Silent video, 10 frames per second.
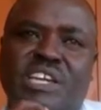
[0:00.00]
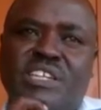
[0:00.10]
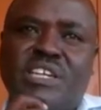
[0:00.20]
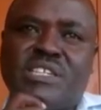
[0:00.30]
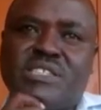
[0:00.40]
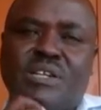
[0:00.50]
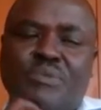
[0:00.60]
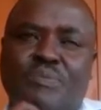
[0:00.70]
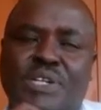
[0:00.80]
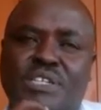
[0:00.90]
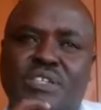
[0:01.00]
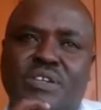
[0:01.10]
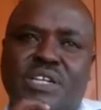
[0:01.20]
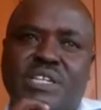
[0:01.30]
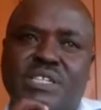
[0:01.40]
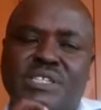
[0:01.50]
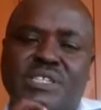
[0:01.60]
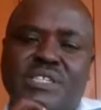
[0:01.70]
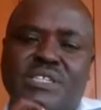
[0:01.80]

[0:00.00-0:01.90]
engaged, and more particularly